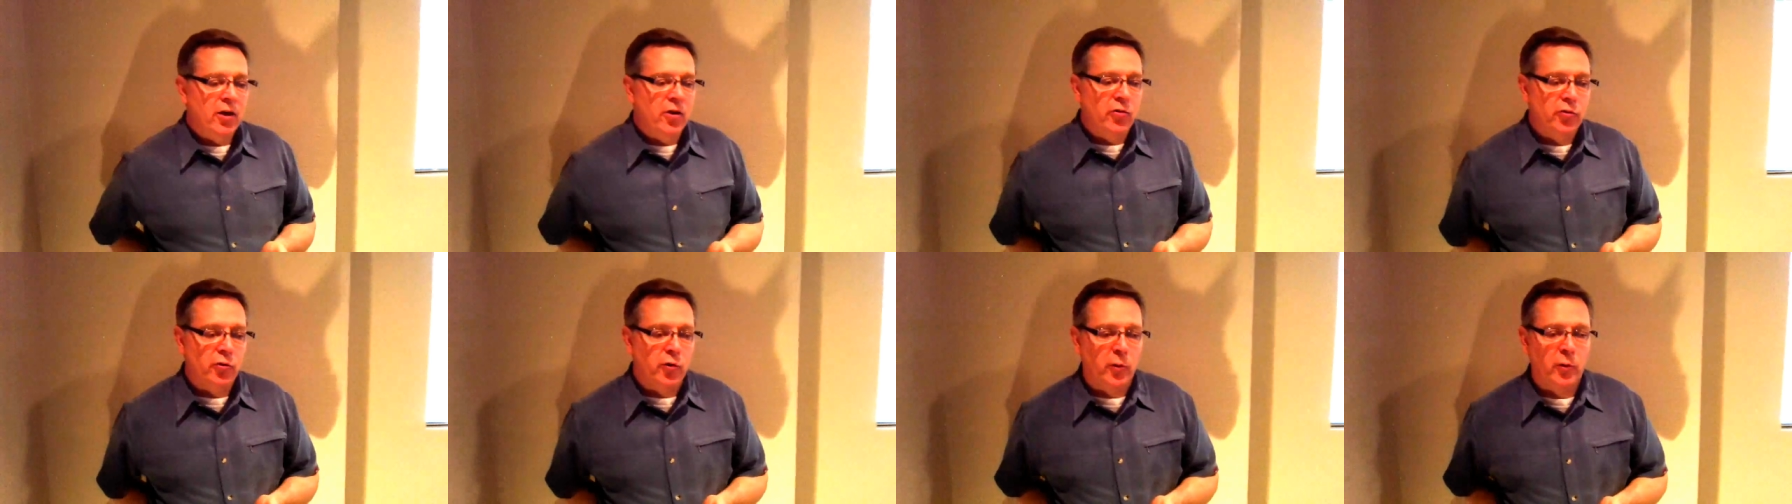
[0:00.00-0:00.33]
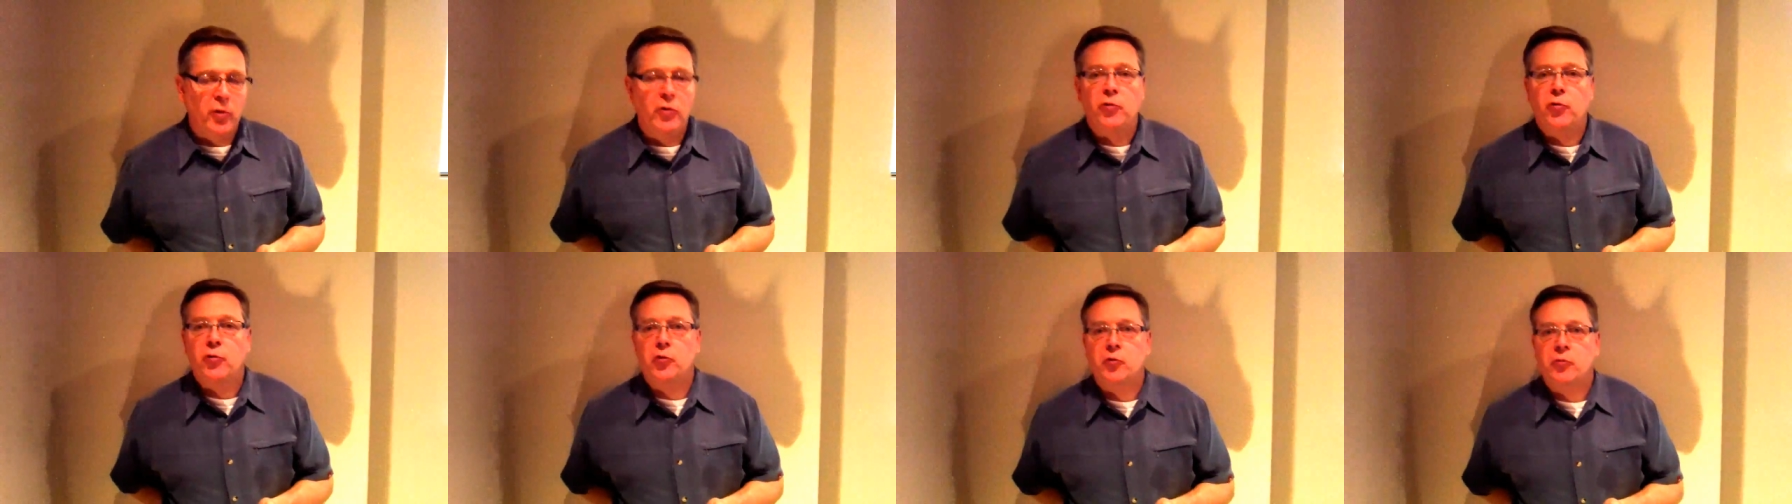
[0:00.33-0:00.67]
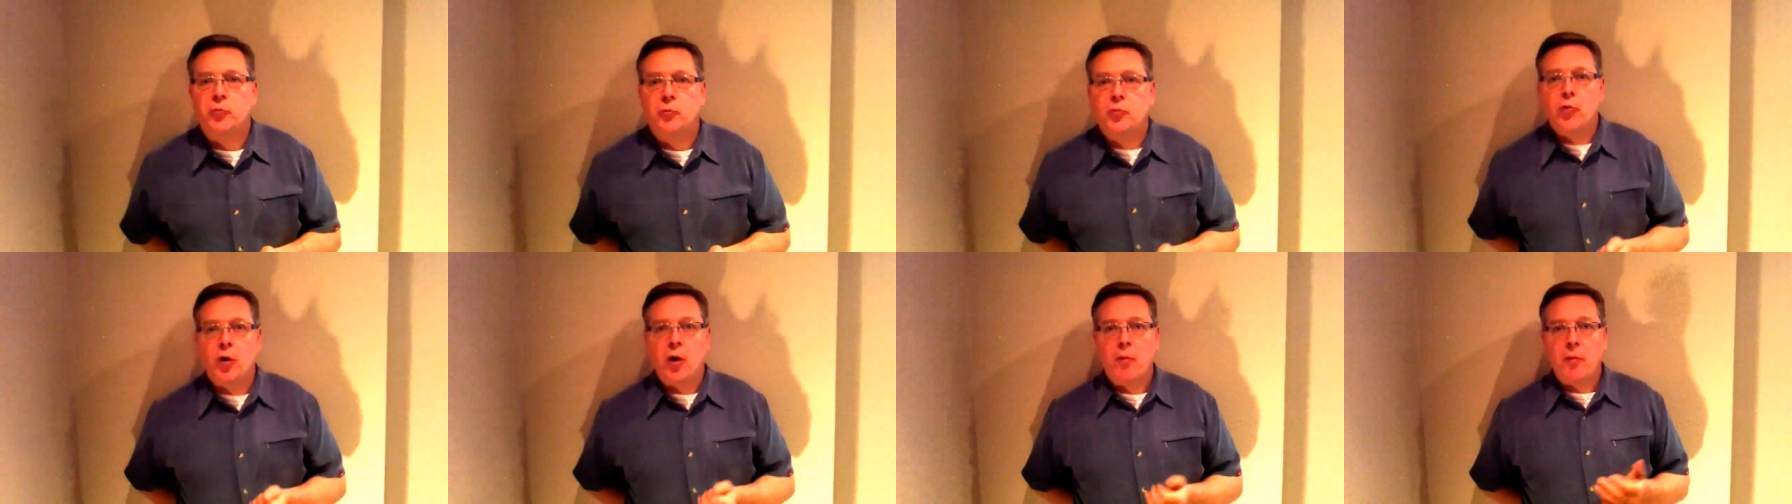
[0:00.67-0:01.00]
So he went to his
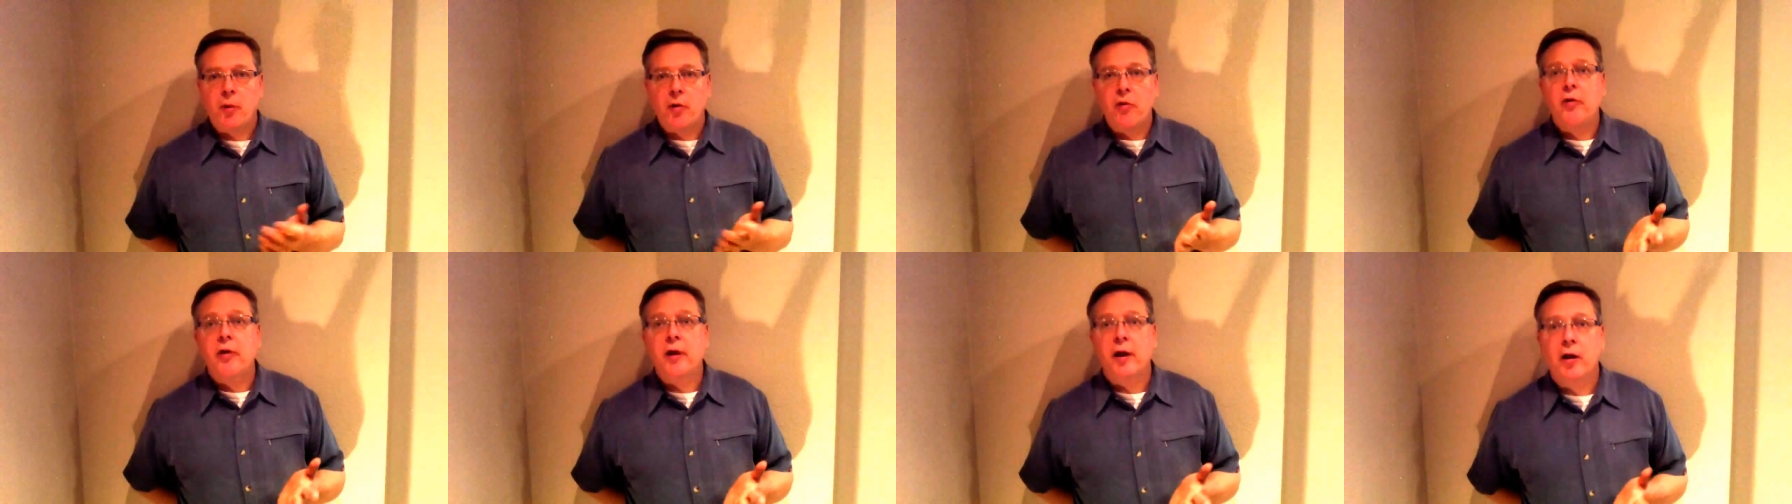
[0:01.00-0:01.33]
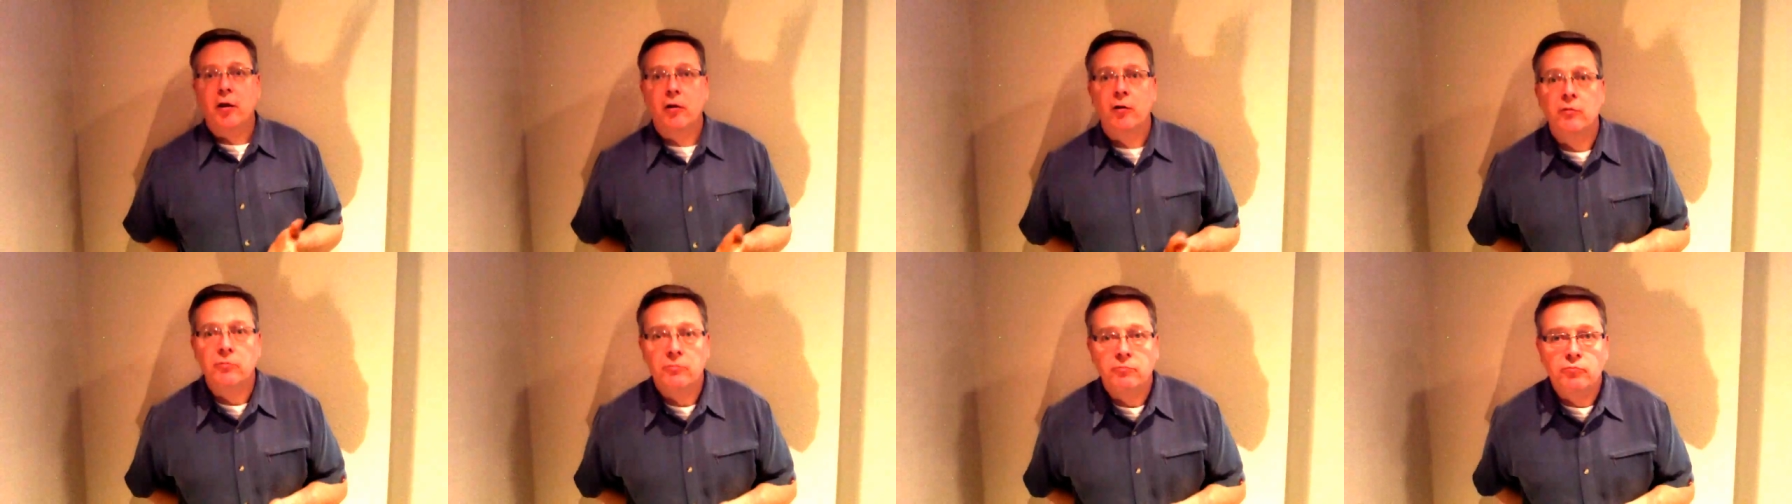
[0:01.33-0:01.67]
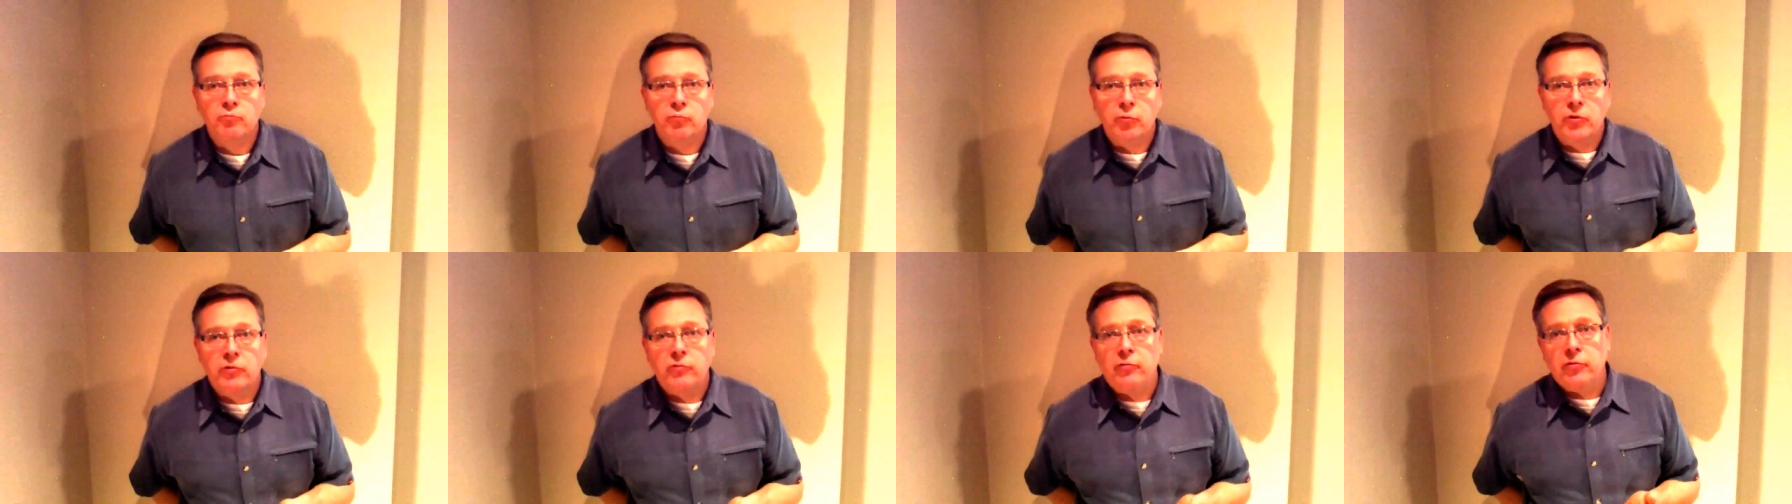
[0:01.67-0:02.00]
primary care,
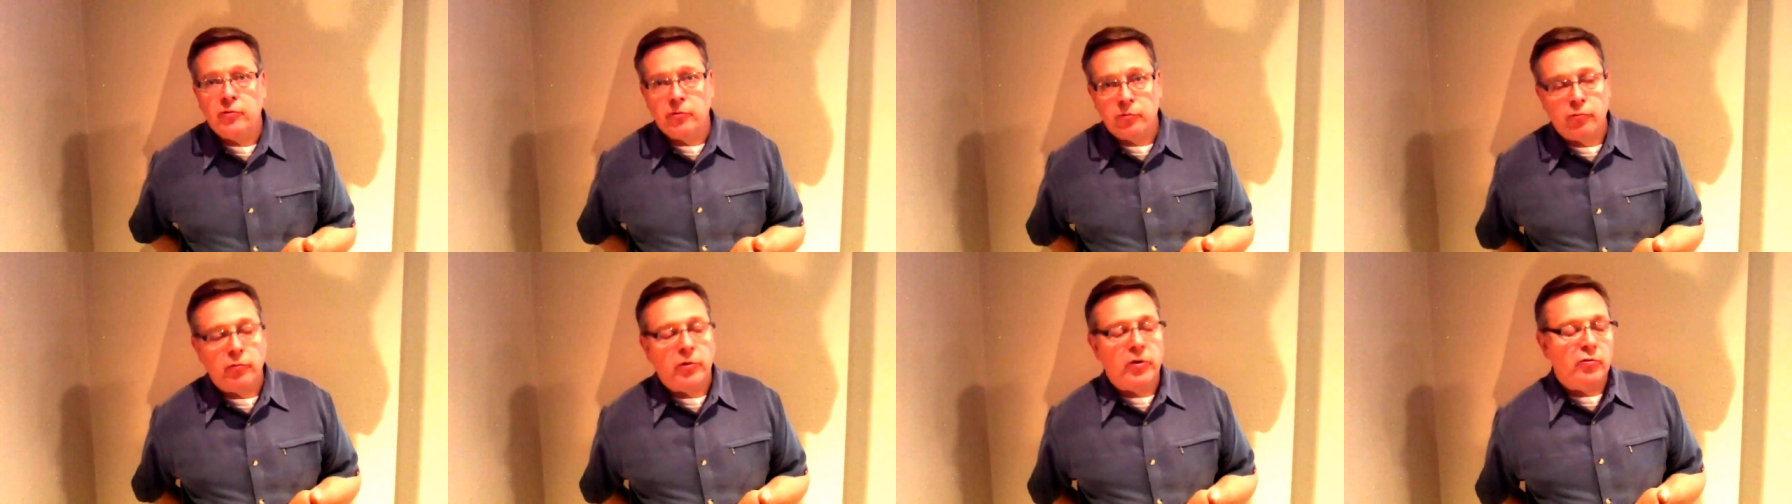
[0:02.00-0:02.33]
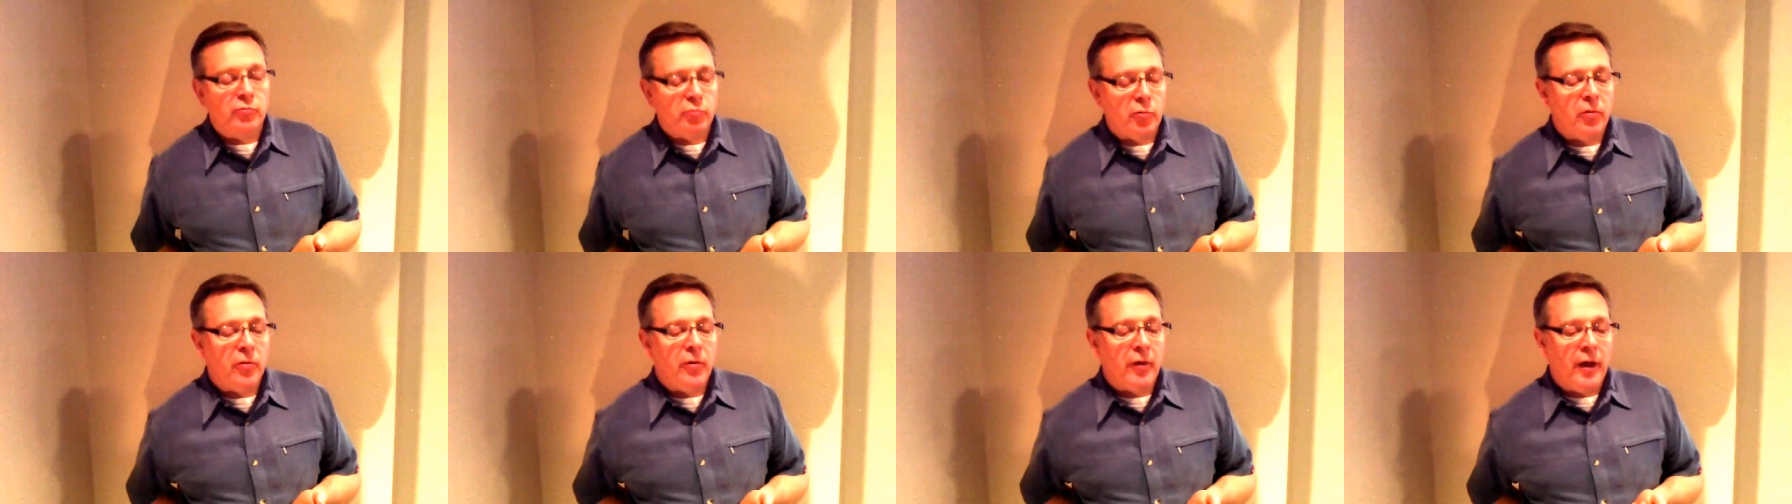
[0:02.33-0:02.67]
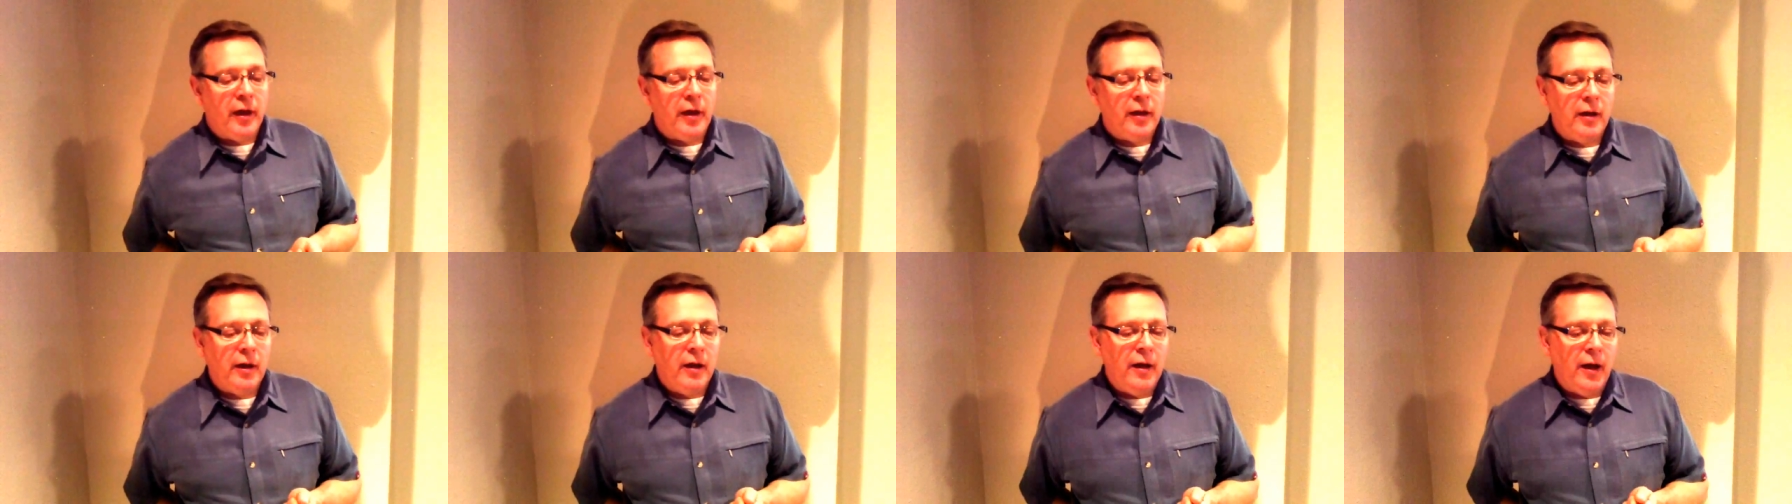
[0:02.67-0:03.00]
which was a reasonable
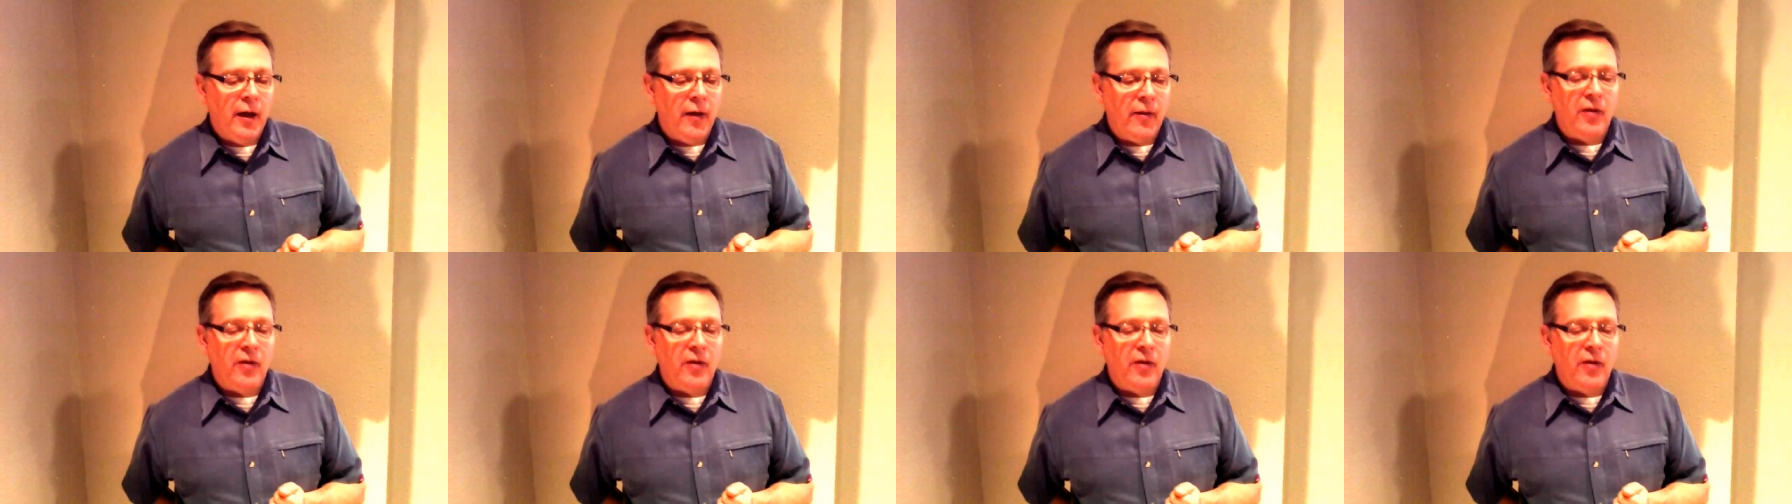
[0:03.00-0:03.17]
thing,